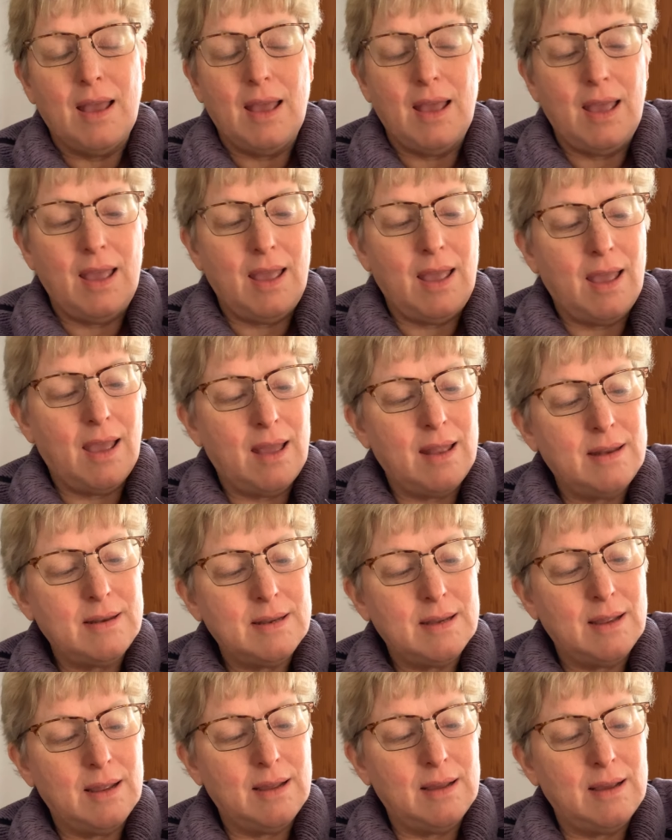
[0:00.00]
And
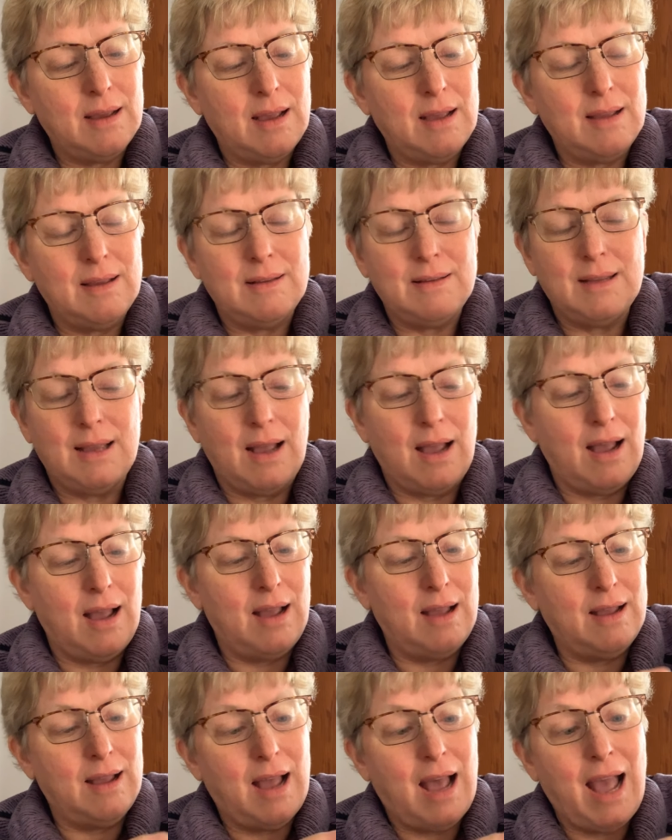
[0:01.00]

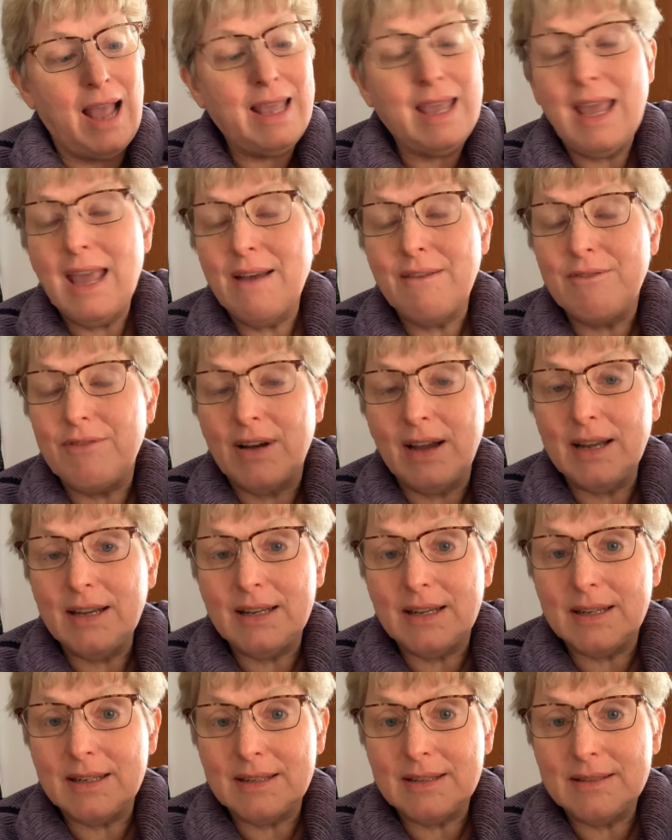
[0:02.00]
I can't find
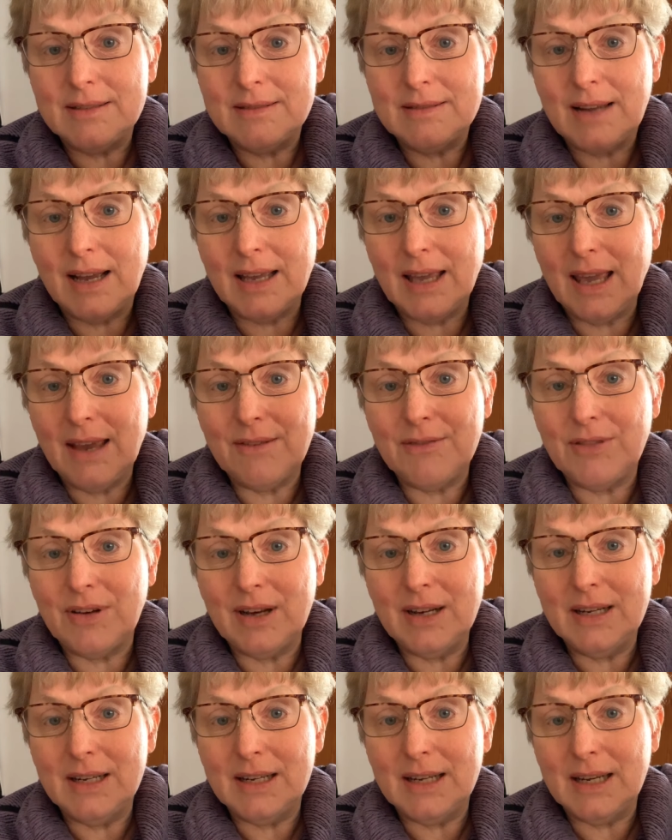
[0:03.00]
it. I can't
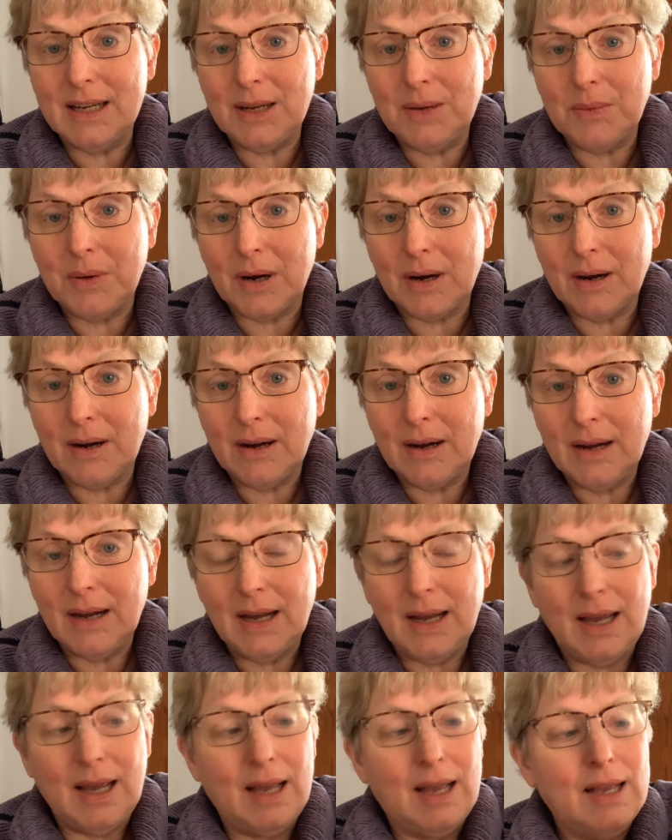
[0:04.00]
find it anywhere.
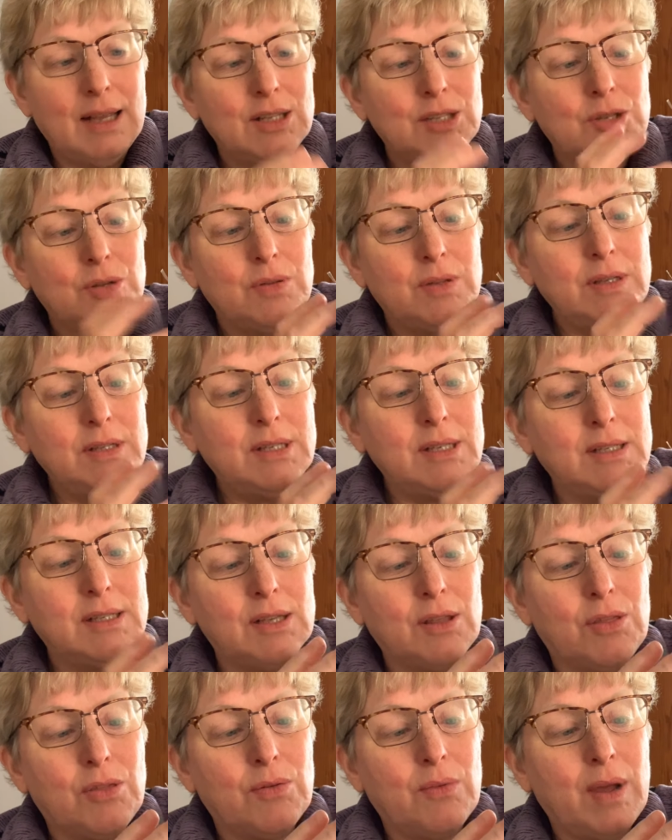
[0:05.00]
So this is
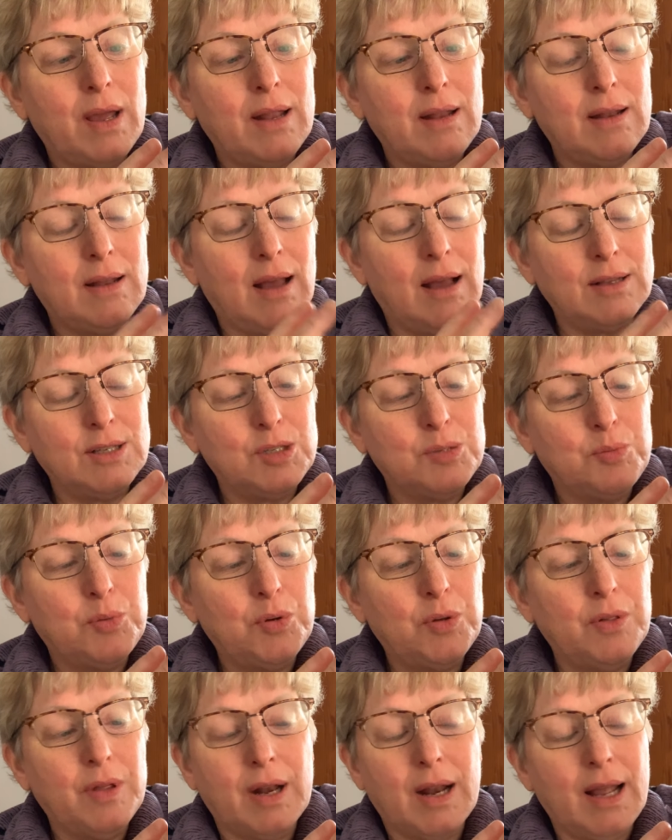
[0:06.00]
a
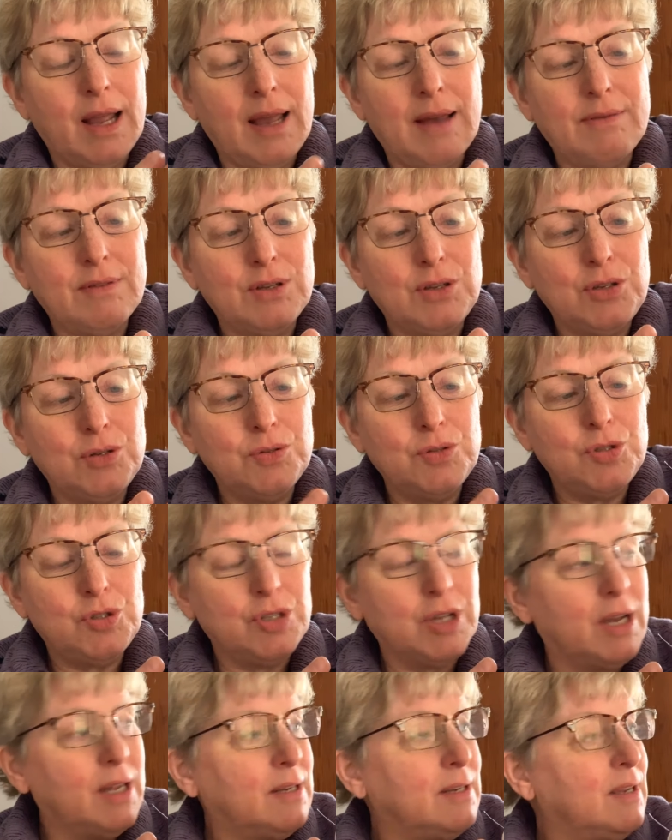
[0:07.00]
spool that I haven't used
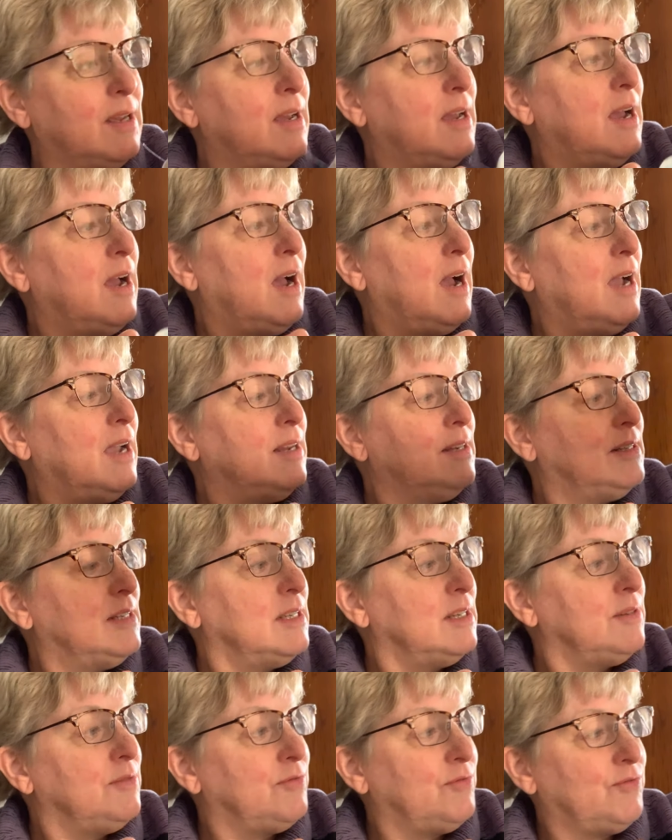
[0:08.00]
yet. I
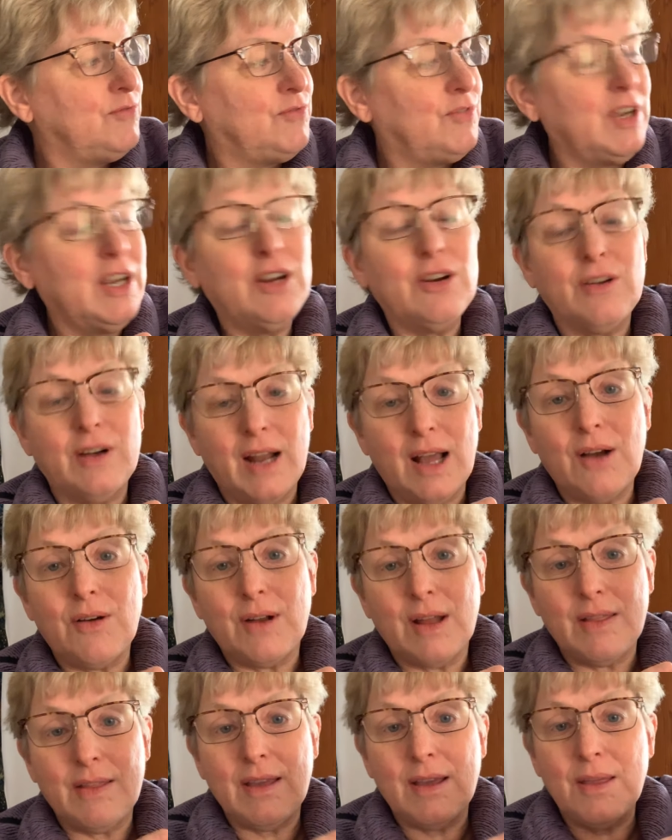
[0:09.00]
did figure it out
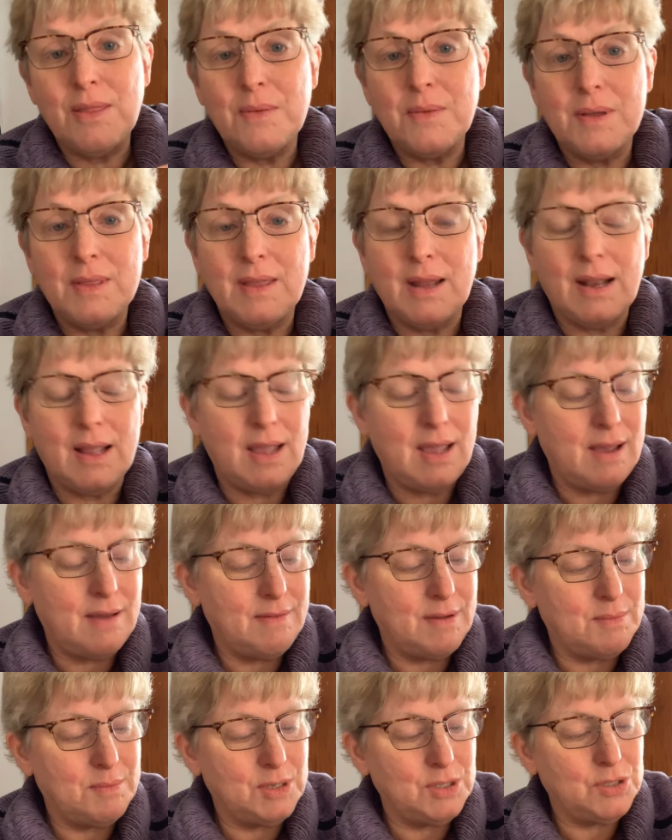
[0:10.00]
on the other one that I have
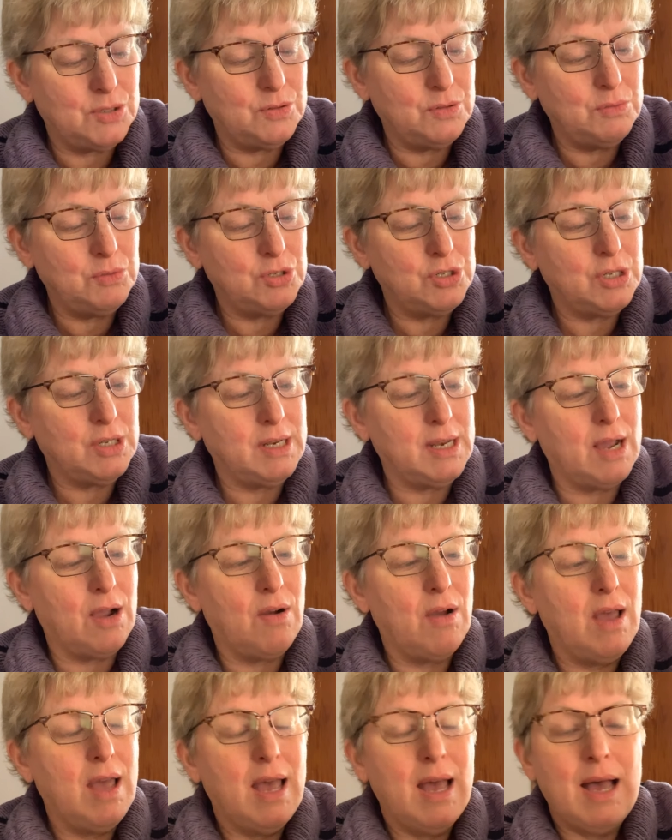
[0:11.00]
on my sewing machine now.
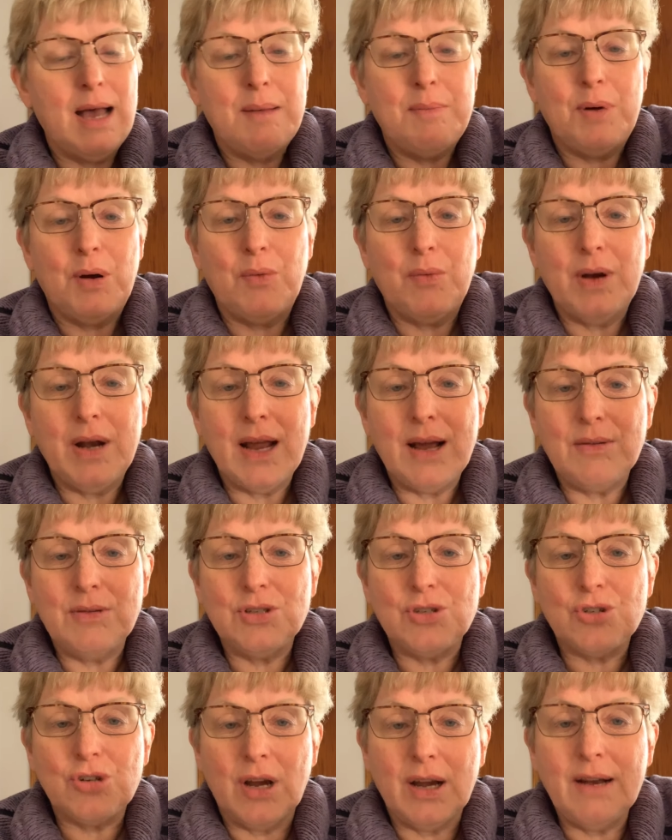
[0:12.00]
But when I
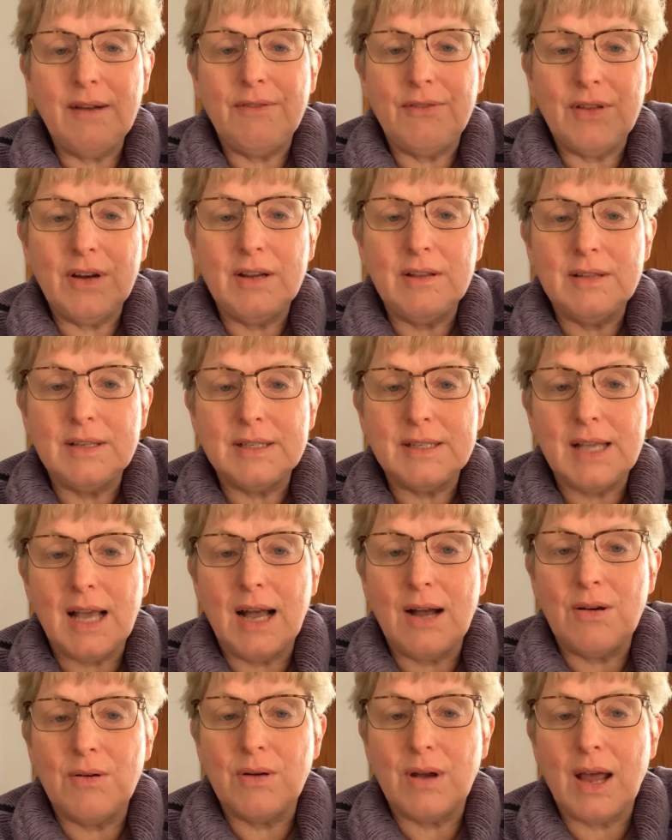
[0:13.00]
was trying to figure this
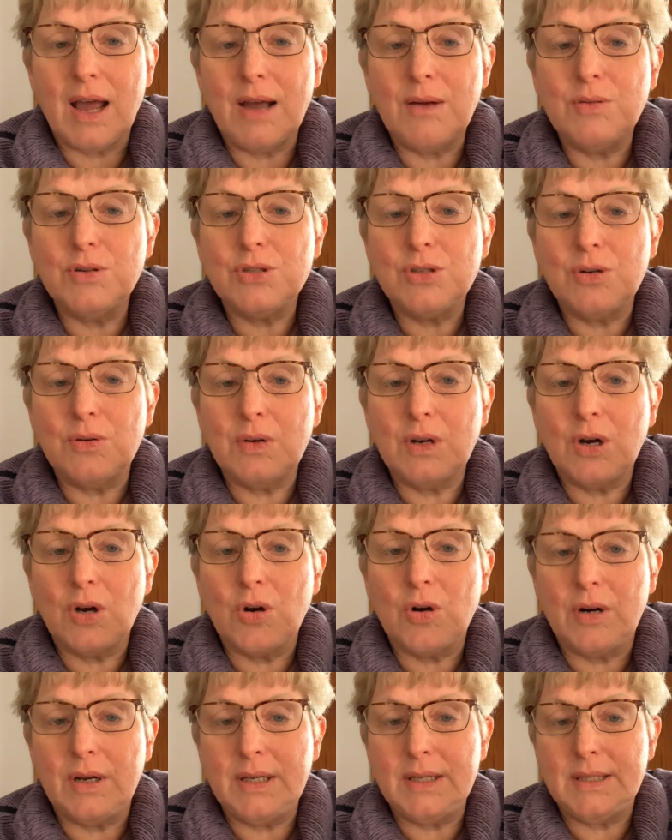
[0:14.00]
out, I was going
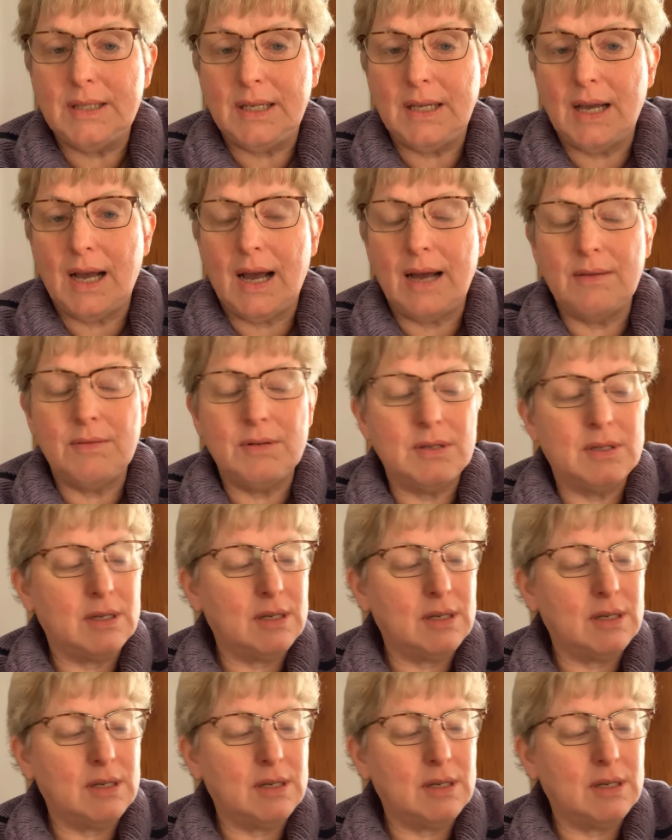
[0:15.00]
crazy. I would